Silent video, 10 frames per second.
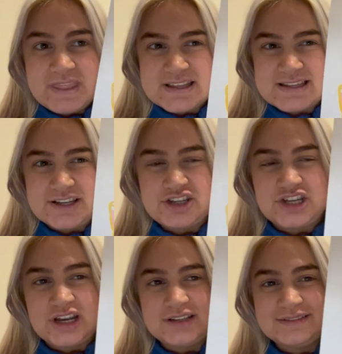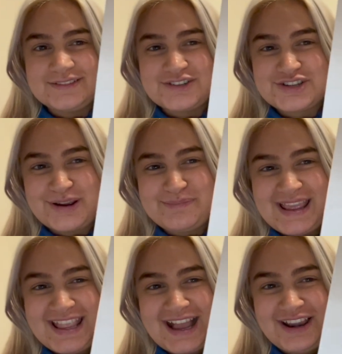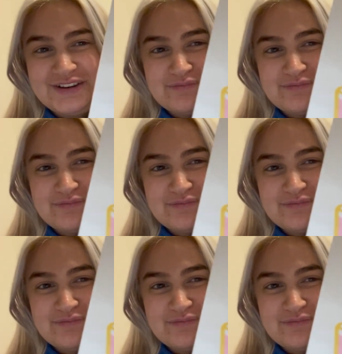It says. Champagne kind of